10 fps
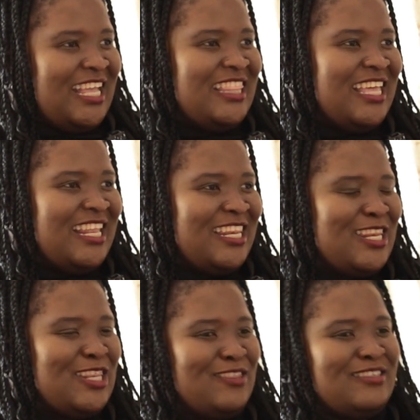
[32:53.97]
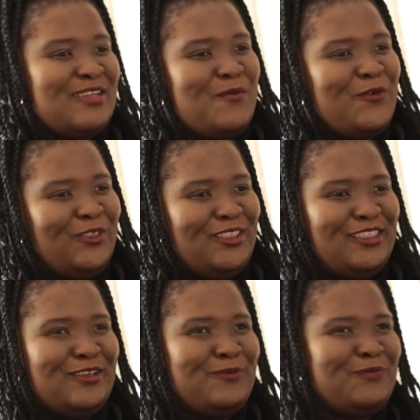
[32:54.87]
and then some of
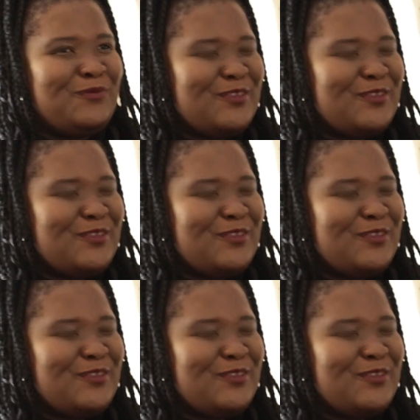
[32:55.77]
the